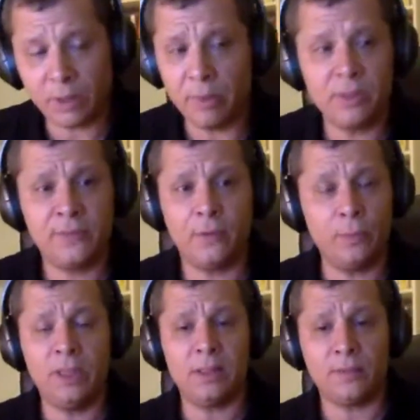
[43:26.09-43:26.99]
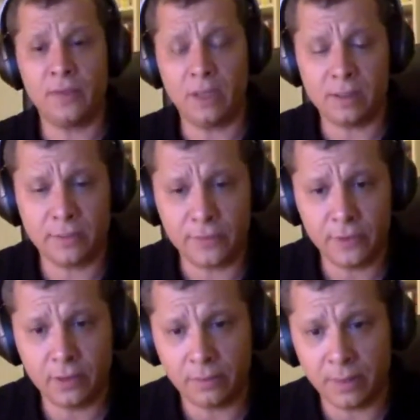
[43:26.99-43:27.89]
I mean, for me as a
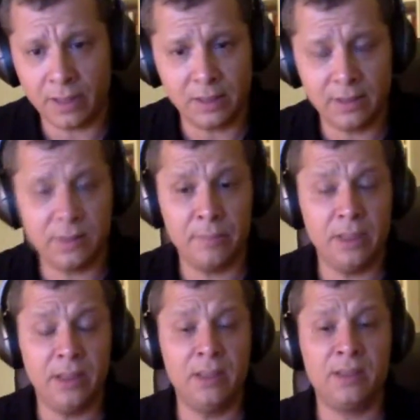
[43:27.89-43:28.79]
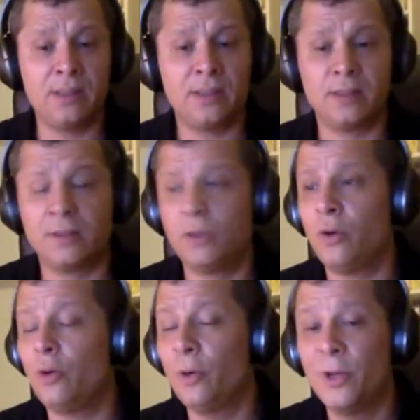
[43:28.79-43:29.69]
philosopher and a marketer, it's
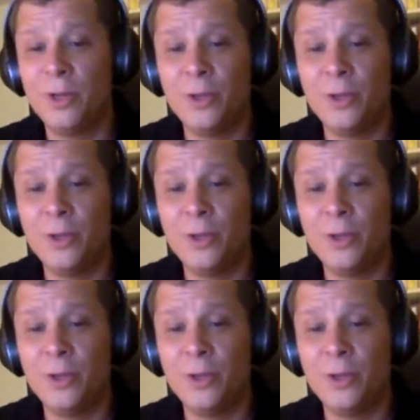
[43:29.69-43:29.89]
so.